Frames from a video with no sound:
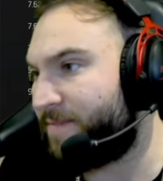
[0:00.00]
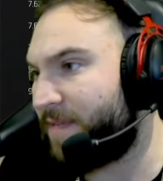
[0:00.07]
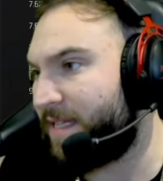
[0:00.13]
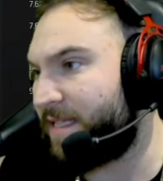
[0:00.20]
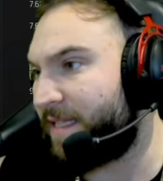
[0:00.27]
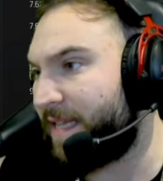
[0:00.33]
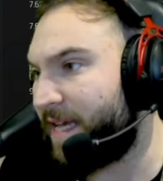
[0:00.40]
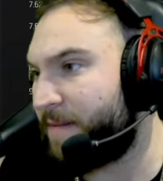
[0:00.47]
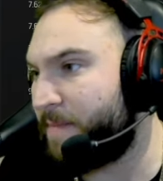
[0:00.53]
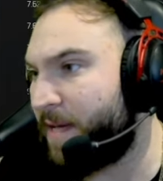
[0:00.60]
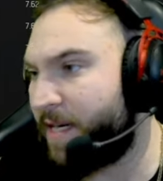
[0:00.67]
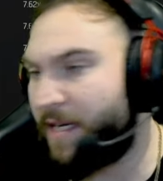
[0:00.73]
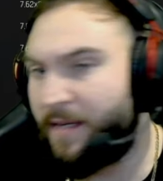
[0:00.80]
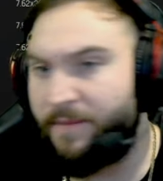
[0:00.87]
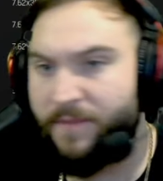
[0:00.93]
It's leg
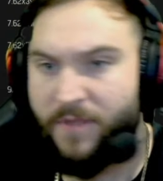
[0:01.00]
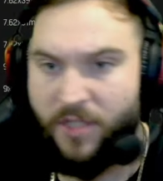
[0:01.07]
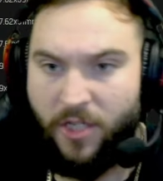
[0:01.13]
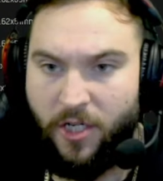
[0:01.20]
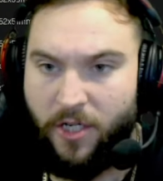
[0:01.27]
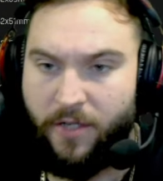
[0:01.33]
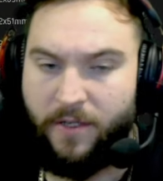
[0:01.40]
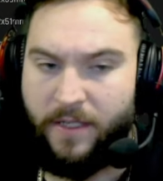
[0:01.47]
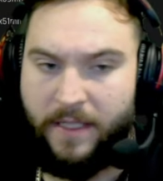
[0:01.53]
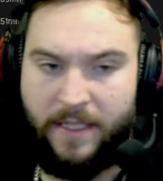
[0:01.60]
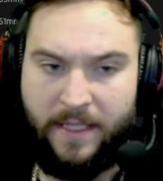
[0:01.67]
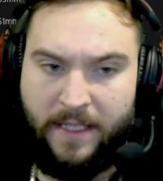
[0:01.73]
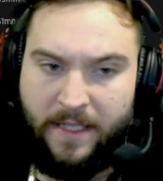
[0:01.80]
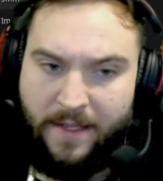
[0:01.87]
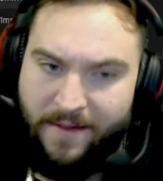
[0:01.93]
meta, so
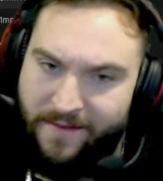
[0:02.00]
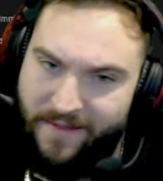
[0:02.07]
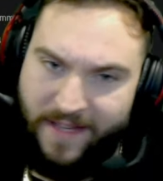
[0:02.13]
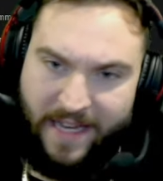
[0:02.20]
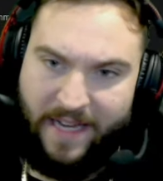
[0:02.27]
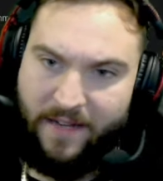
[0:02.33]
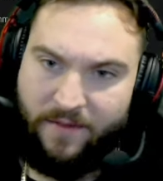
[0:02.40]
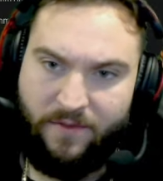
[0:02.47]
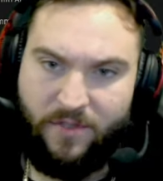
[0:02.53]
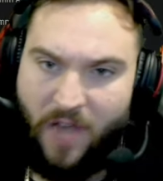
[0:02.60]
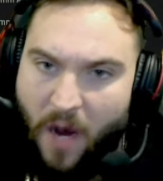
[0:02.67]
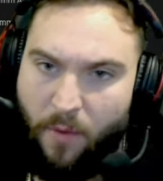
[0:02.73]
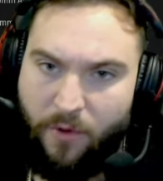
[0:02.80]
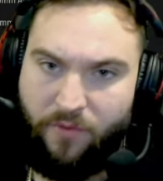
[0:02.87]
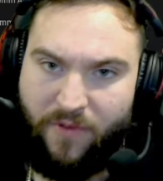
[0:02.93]
yeah, I
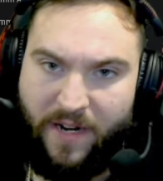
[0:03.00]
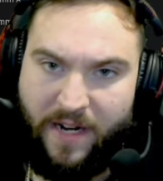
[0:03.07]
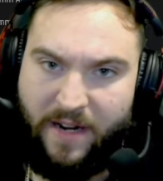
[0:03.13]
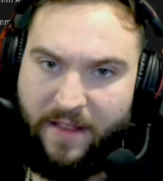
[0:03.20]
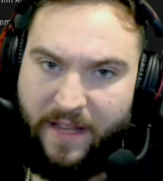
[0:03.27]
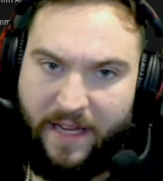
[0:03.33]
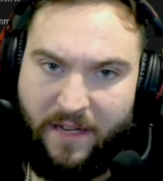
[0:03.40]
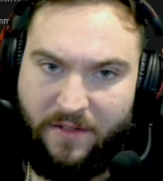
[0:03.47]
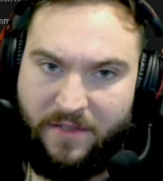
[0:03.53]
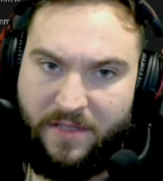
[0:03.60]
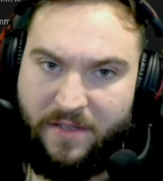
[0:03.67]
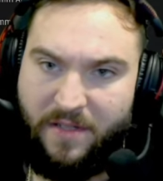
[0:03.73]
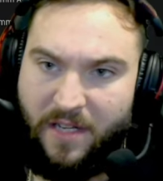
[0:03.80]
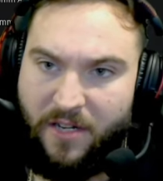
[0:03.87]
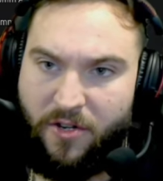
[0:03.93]
wouldn't run anything else.
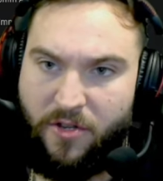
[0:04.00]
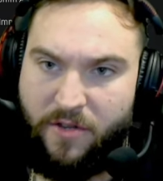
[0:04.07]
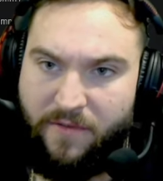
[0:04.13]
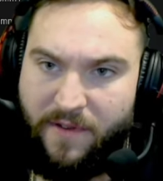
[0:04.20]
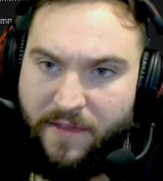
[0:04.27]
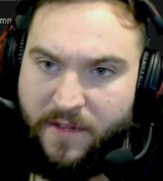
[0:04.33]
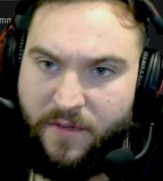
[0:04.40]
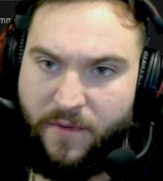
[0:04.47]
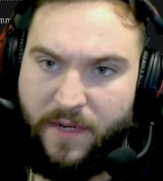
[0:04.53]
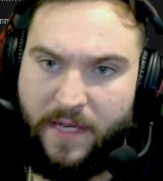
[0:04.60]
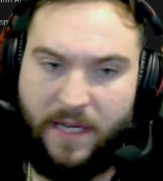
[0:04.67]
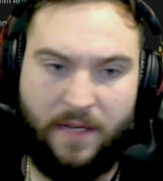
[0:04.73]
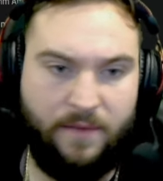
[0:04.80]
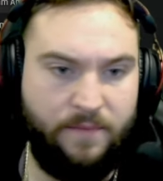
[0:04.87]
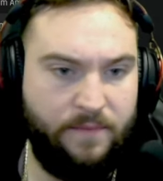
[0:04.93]
I'd only run this one here.